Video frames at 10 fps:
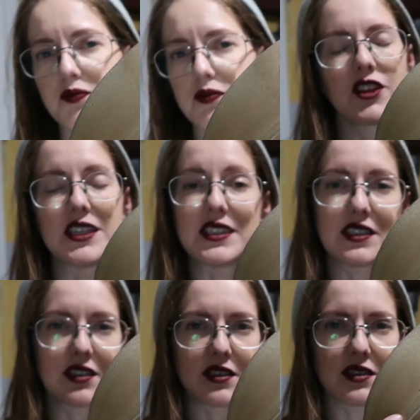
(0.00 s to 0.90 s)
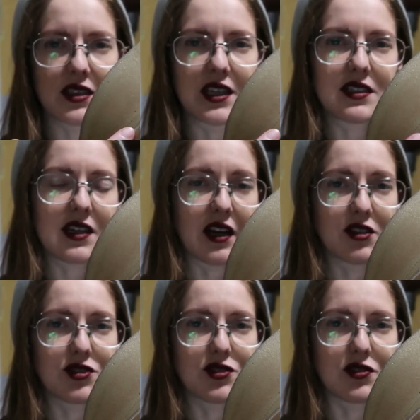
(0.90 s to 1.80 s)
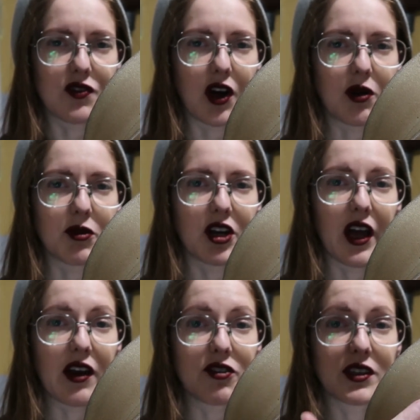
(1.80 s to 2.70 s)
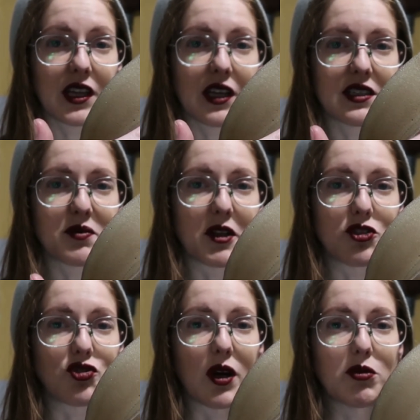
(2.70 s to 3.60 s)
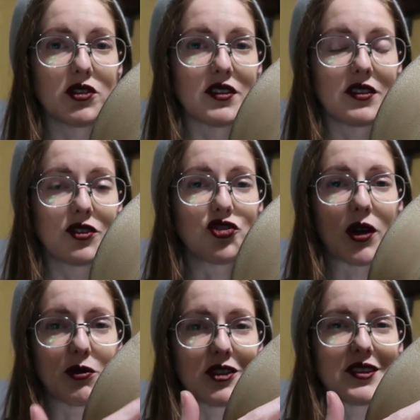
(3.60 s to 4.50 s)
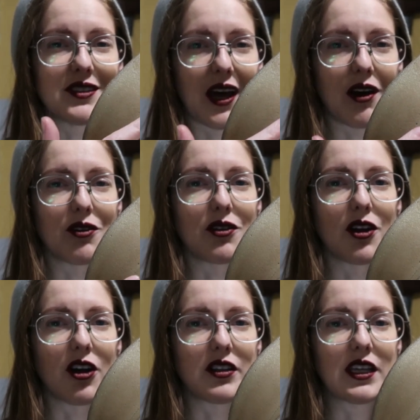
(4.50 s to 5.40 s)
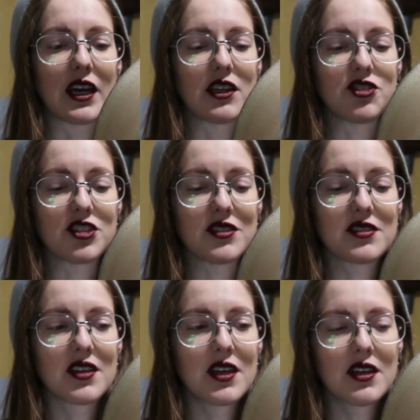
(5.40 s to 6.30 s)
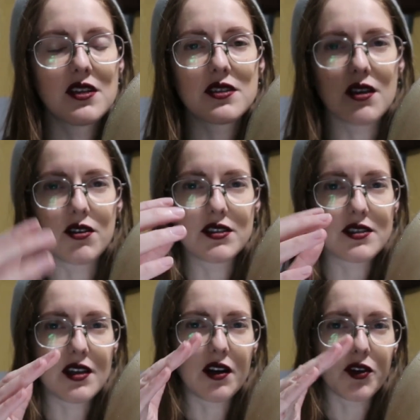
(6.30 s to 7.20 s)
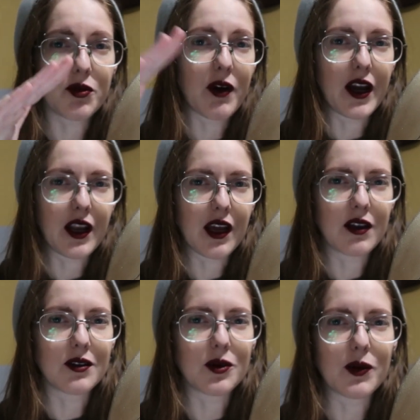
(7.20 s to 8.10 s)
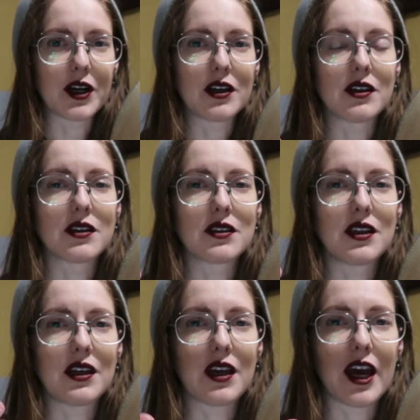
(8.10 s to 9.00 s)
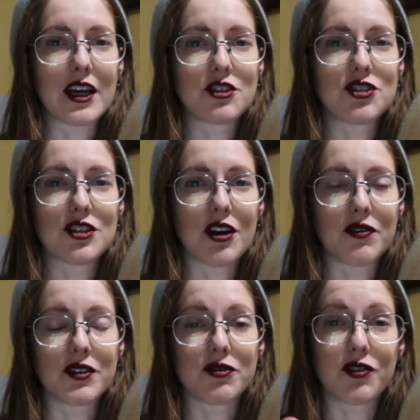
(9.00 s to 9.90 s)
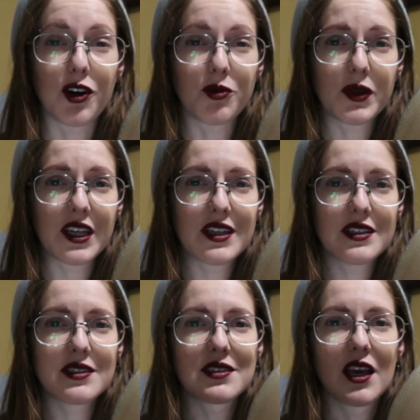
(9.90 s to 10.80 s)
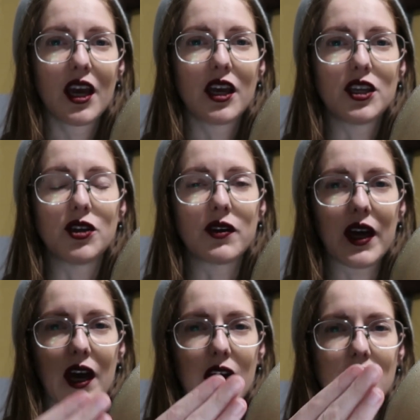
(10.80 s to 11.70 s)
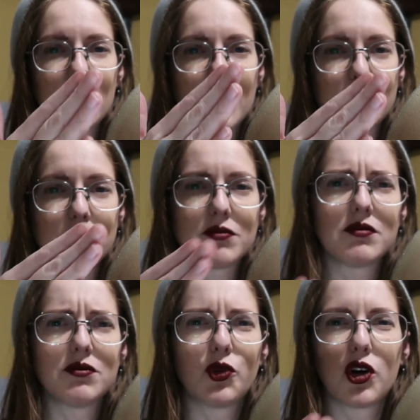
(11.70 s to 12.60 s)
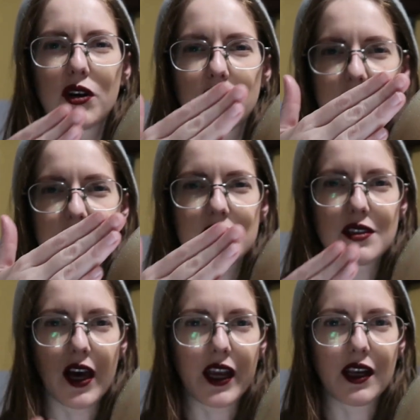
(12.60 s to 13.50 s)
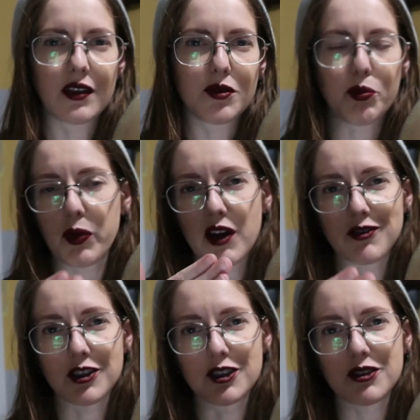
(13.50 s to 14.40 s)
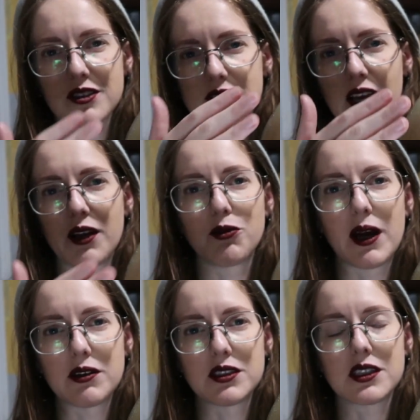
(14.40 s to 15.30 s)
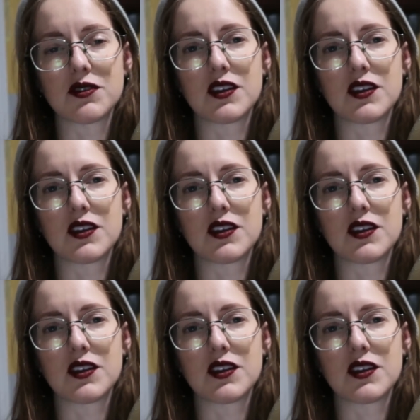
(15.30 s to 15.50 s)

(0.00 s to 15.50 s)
For the details on the entire suit of armor, everything has been dremeled down on the edges. So instead of a right angle where the edge of the foam is, you get more of a slight bevel or a slight rounding